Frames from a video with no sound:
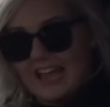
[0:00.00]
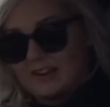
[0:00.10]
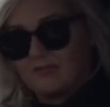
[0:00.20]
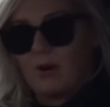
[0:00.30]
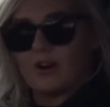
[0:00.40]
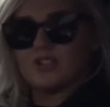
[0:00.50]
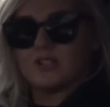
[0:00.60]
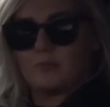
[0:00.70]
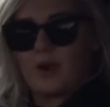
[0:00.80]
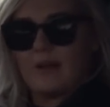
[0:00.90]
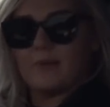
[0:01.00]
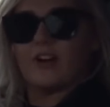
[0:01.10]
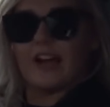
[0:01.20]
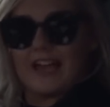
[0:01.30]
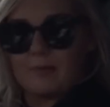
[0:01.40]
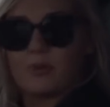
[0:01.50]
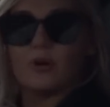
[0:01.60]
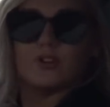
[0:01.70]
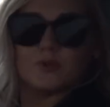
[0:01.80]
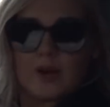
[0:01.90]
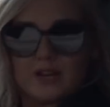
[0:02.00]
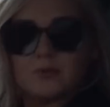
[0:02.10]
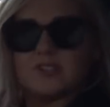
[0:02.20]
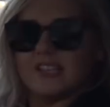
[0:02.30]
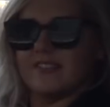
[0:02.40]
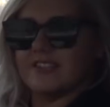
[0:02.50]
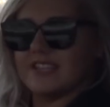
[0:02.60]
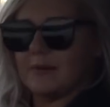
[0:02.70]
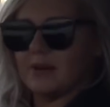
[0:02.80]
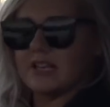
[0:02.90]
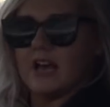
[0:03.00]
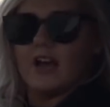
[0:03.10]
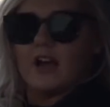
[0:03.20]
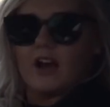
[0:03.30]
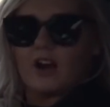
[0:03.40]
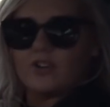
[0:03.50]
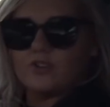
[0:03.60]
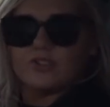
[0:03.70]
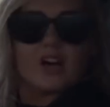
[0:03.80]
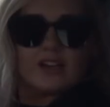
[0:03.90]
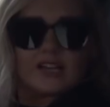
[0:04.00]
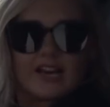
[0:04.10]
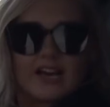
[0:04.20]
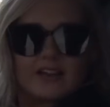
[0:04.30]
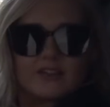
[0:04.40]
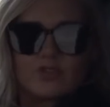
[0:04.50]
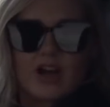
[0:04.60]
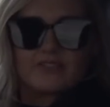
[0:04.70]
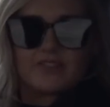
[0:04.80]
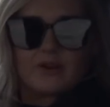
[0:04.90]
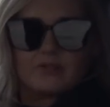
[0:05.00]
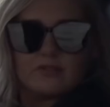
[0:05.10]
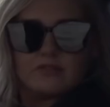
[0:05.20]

end of March is the premiere. April is when you will see it in the cinemas. Are you done? Can I drive now?